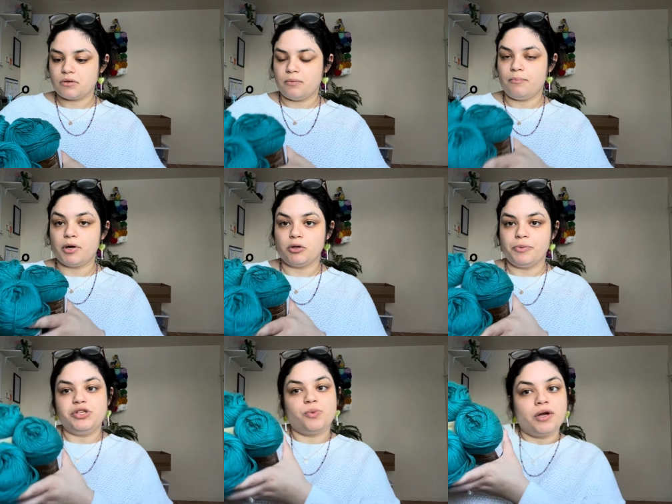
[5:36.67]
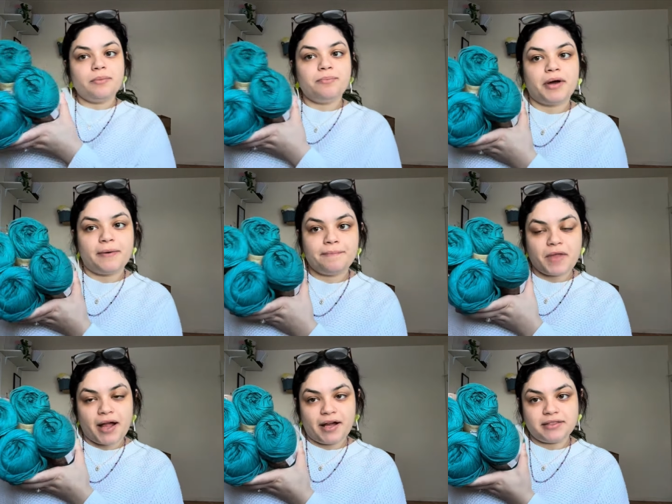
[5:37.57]
Myrtle Beach one but
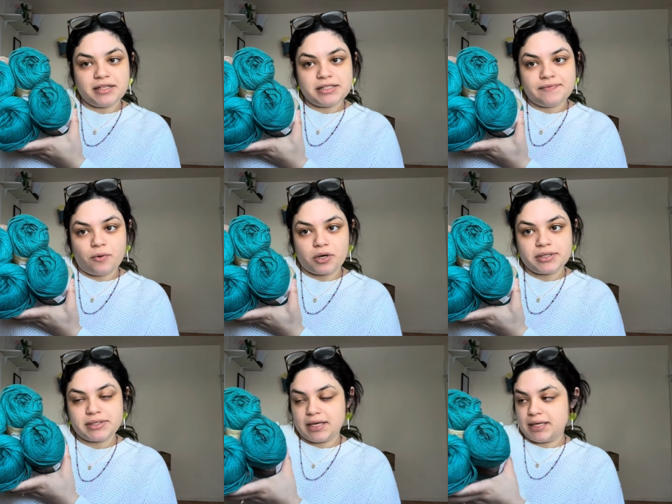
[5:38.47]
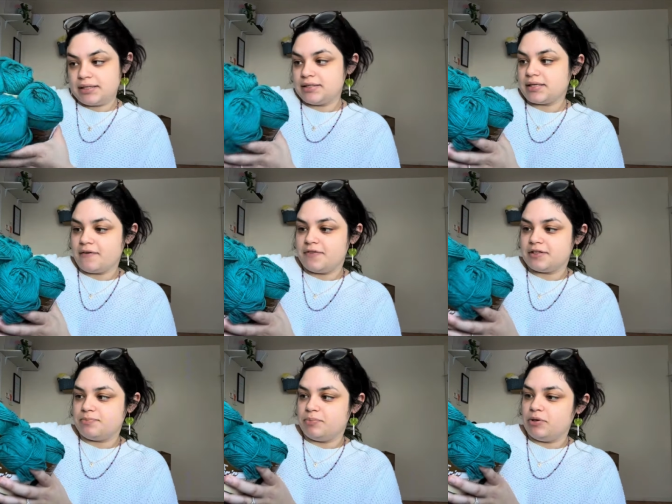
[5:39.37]
I got these four skeins of
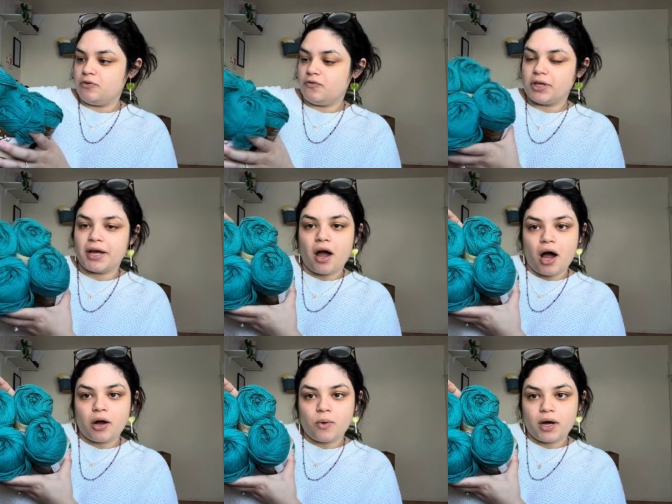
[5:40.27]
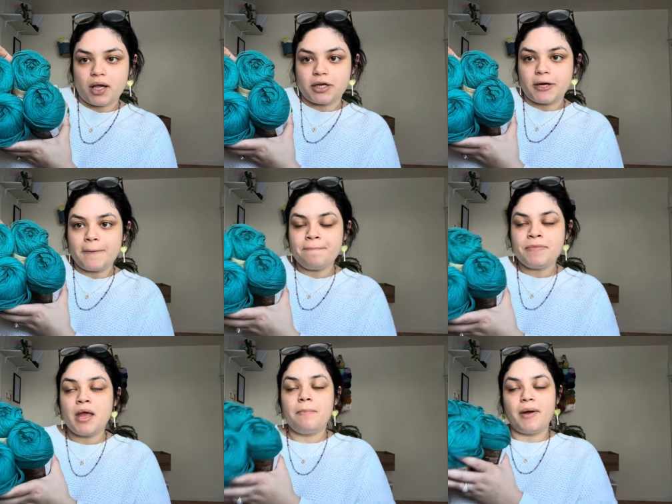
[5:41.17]
this beautiful like aqua color
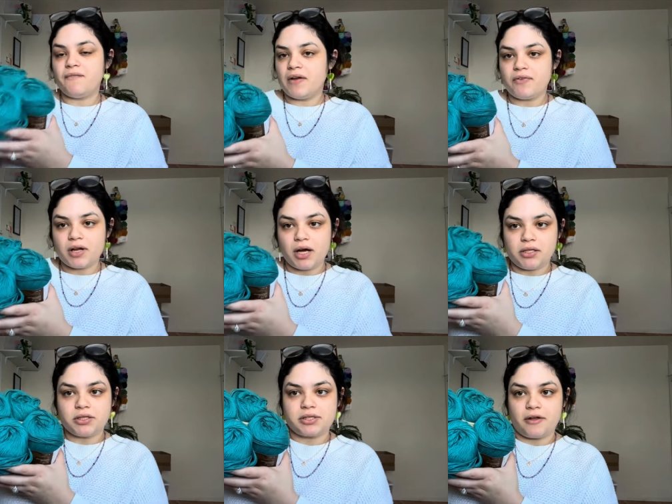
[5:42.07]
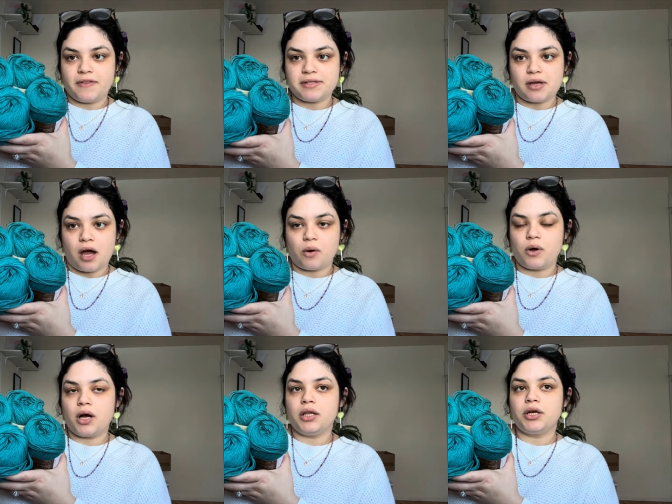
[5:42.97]
my favorite colors are this aqua
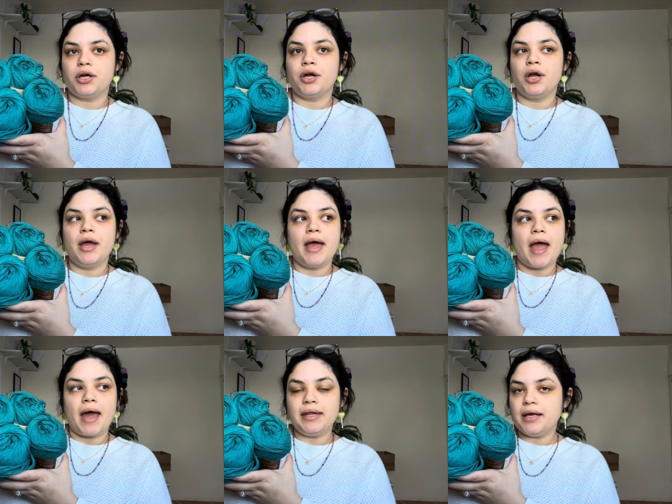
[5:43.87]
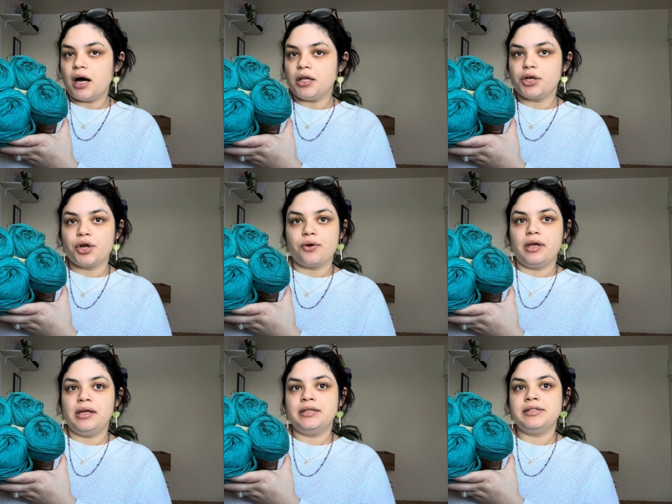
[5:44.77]
color any color
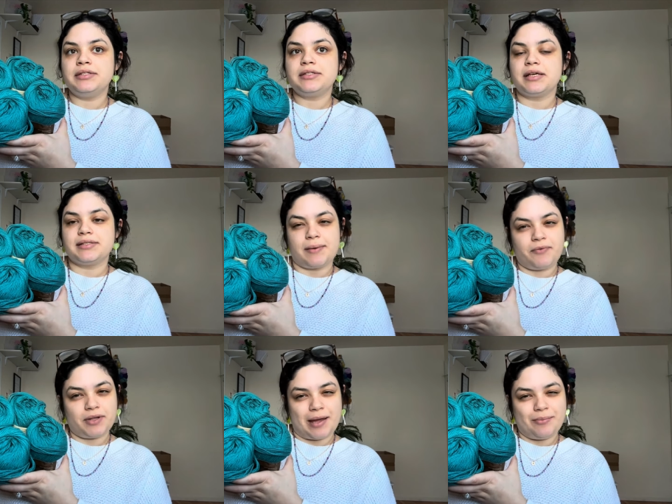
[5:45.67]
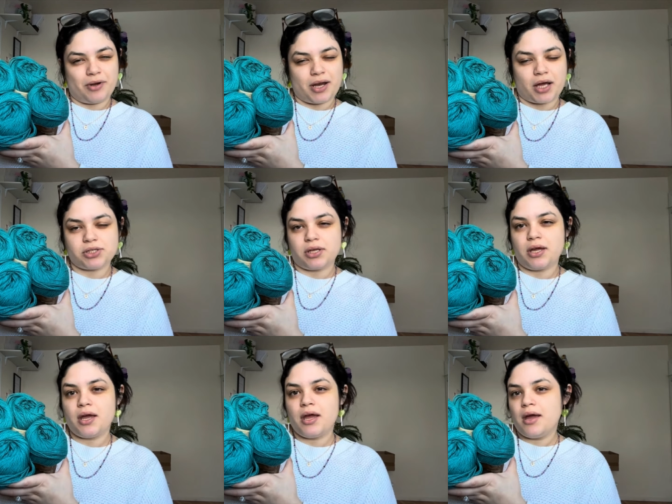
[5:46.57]
greens except for lime green
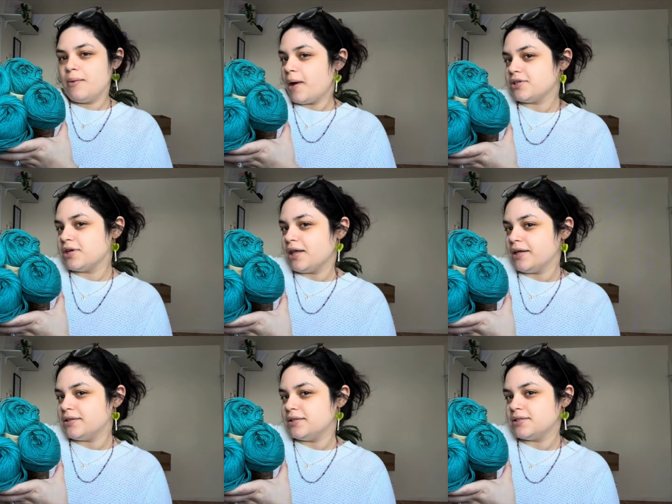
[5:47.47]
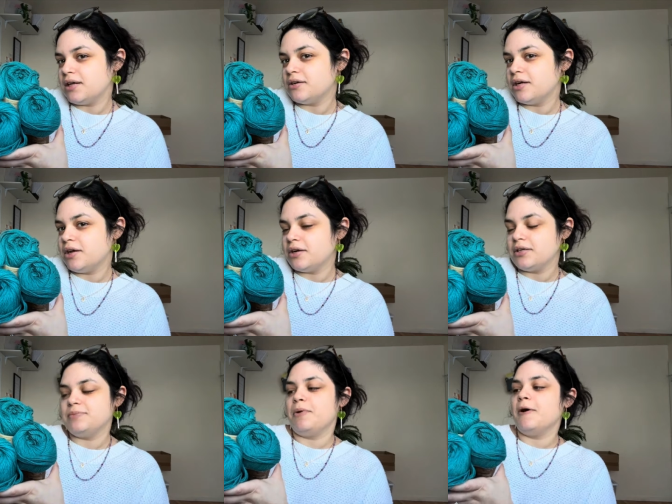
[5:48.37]
actually actually I like these color
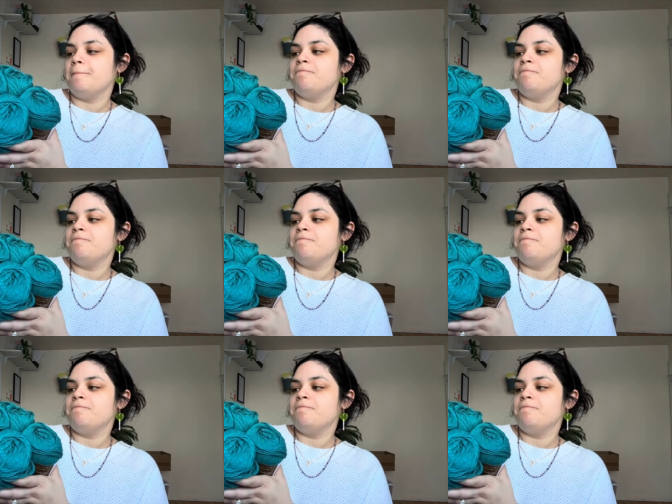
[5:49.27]
earrings but